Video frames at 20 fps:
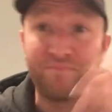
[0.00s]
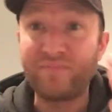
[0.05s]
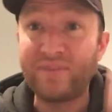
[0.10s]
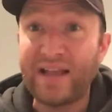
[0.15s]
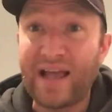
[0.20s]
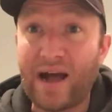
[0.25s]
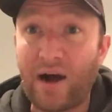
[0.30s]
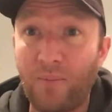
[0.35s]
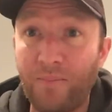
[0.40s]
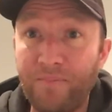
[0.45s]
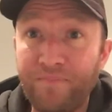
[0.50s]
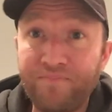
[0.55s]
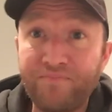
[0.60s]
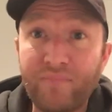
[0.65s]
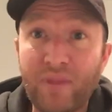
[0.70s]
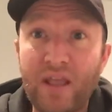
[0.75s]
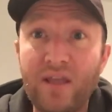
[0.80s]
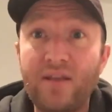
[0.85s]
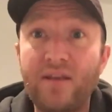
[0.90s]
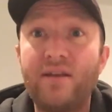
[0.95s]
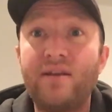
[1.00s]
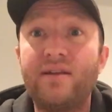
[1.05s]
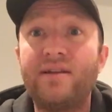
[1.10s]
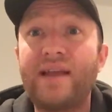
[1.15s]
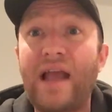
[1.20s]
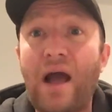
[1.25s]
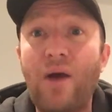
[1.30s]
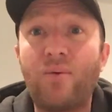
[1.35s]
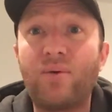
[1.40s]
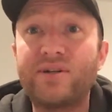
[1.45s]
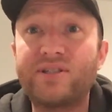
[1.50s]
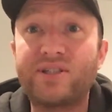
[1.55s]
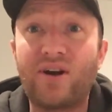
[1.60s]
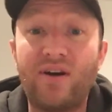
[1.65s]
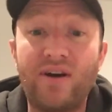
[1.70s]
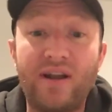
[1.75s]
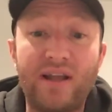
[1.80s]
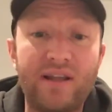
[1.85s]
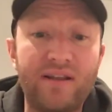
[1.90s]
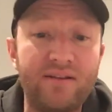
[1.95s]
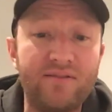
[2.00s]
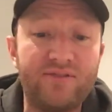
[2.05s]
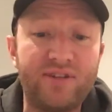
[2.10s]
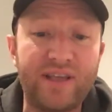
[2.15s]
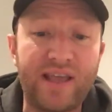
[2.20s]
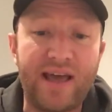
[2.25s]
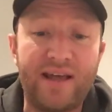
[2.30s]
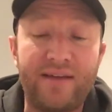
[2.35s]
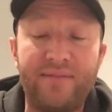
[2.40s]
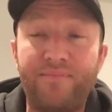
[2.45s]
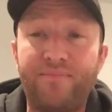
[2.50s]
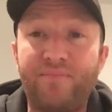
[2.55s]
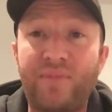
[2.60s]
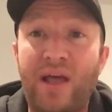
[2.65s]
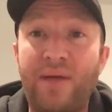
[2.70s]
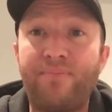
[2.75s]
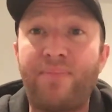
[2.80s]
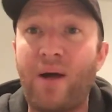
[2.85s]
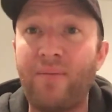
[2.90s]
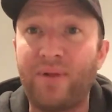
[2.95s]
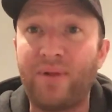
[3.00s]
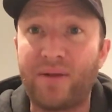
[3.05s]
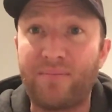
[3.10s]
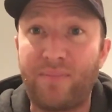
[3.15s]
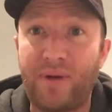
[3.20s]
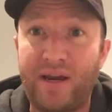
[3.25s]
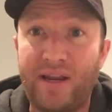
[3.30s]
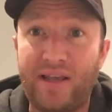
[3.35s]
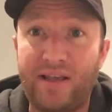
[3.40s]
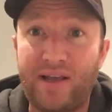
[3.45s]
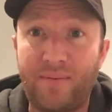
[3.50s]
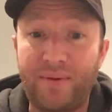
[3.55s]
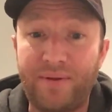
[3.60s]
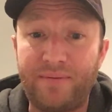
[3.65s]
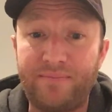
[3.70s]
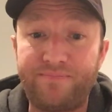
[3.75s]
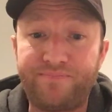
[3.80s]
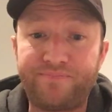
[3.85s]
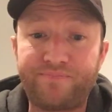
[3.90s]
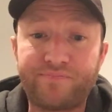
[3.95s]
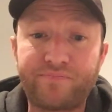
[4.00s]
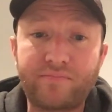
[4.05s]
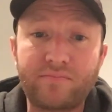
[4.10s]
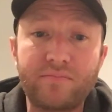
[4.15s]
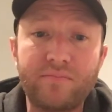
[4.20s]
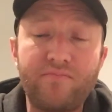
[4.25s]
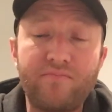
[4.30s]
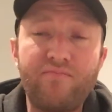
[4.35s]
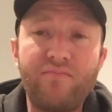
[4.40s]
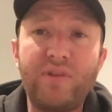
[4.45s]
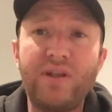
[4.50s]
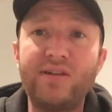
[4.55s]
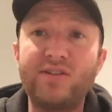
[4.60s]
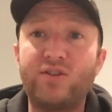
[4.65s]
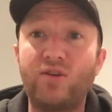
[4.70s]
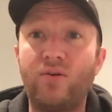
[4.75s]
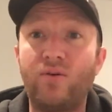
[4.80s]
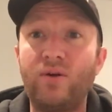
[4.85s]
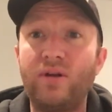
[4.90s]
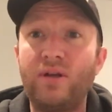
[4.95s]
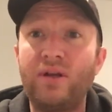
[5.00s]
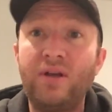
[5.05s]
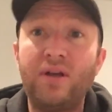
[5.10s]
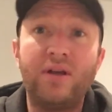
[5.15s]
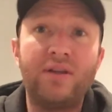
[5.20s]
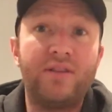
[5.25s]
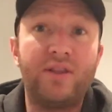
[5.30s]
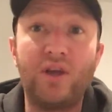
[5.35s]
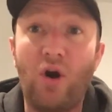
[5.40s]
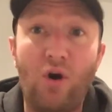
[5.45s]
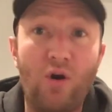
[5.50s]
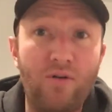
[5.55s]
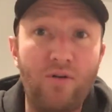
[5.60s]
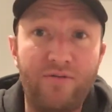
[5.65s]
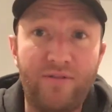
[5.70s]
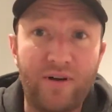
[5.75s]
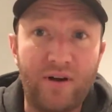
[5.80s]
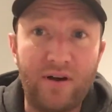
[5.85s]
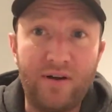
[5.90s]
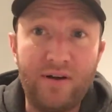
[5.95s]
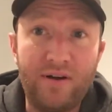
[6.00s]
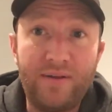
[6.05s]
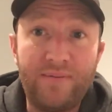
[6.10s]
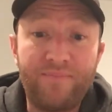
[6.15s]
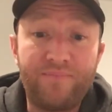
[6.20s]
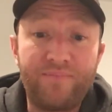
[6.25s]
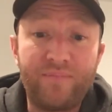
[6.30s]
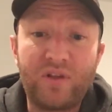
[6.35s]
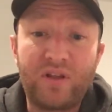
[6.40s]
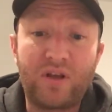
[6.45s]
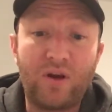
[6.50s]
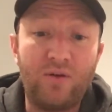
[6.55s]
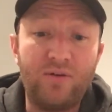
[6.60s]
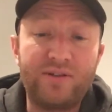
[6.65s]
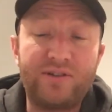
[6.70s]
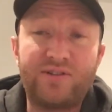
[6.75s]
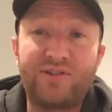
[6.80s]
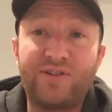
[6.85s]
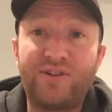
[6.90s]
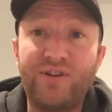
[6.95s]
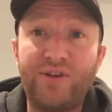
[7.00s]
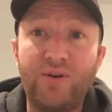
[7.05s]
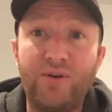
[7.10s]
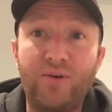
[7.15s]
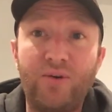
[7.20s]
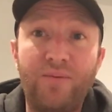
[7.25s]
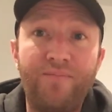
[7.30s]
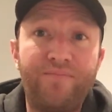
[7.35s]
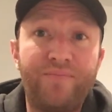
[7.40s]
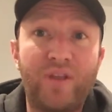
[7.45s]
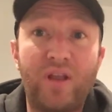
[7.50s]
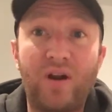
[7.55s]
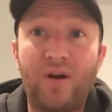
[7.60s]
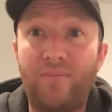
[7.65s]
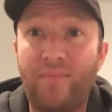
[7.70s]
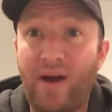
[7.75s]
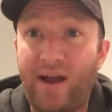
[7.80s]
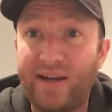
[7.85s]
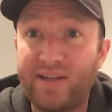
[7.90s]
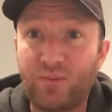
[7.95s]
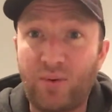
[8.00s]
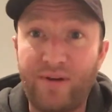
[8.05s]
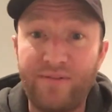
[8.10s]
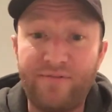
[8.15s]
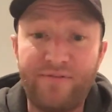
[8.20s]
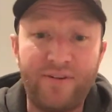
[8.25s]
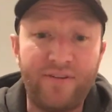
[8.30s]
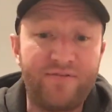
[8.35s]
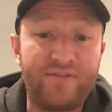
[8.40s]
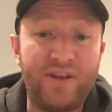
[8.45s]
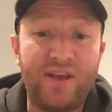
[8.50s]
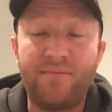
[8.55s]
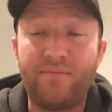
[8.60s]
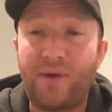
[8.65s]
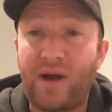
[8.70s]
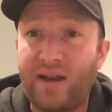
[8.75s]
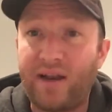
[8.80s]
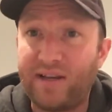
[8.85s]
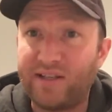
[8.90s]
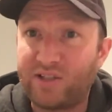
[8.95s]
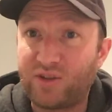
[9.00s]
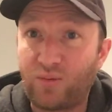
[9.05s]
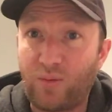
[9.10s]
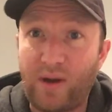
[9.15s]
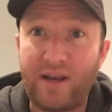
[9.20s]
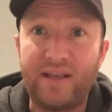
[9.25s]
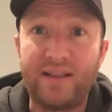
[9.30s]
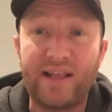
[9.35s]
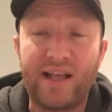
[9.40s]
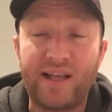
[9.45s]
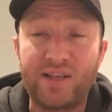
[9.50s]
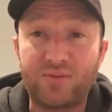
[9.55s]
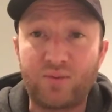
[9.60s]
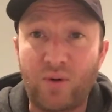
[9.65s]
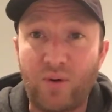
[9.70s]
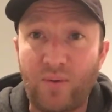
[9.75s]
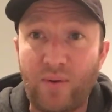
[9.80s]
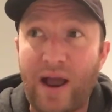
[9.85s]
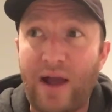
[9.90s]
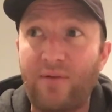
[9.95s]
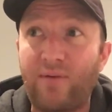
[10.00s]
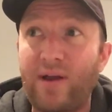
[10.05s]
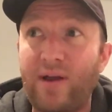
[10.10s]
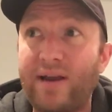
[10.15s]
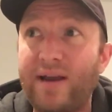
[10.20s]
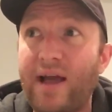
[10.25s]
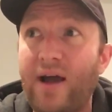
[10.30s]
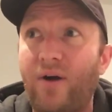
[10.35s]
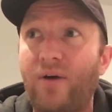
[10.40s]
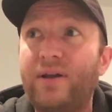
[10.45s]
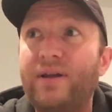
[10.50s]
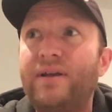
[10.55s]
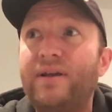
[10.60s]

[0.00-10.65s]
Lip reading: Now we're starting to get that public money come in. So the over goes to, you know, minus 115, minus 20, and that's where we're at right now.